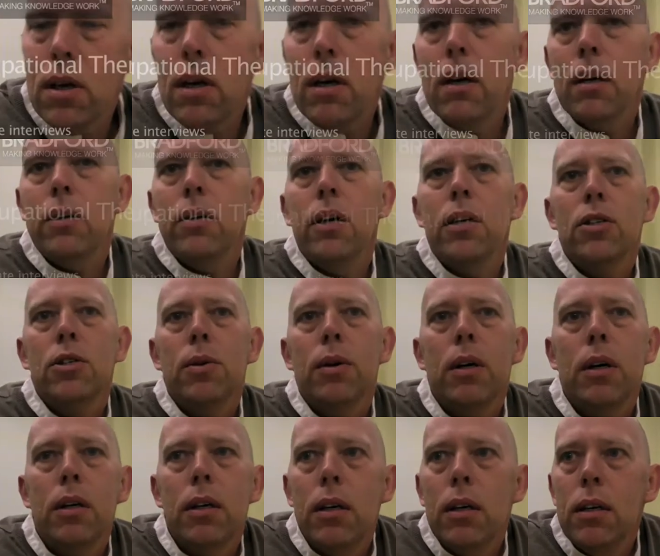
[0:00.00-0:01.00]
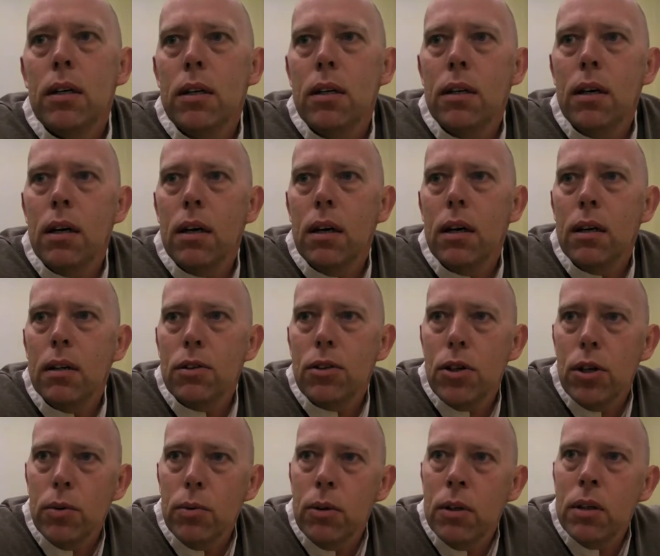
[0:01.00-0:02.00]
I graduated in
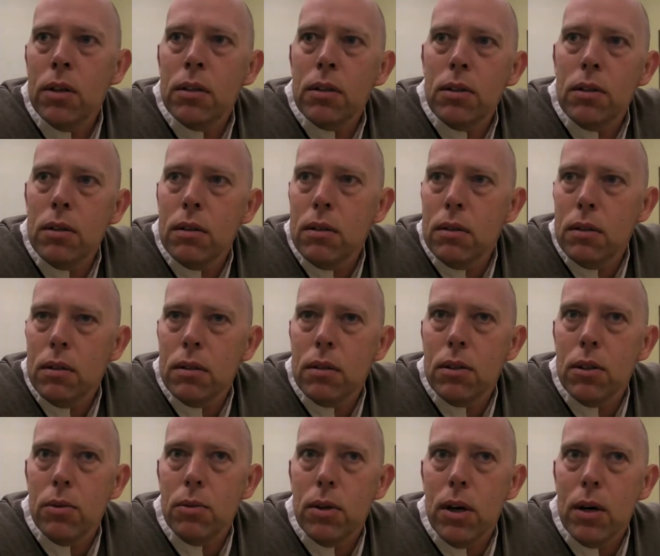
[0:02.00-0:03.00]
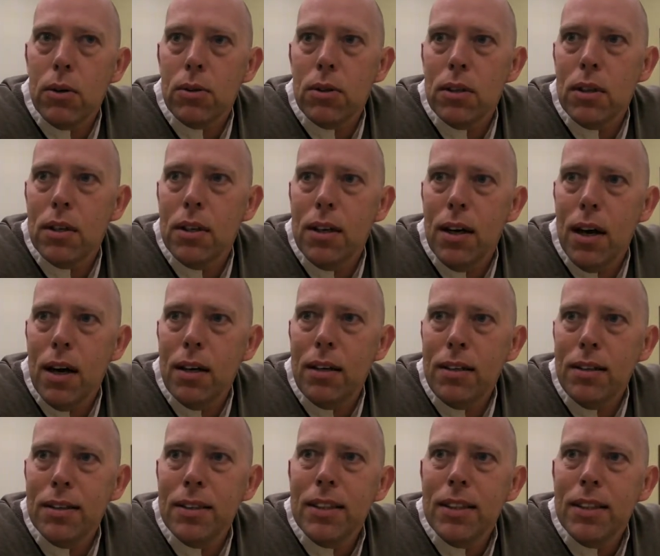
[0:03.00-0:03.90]
June 2009,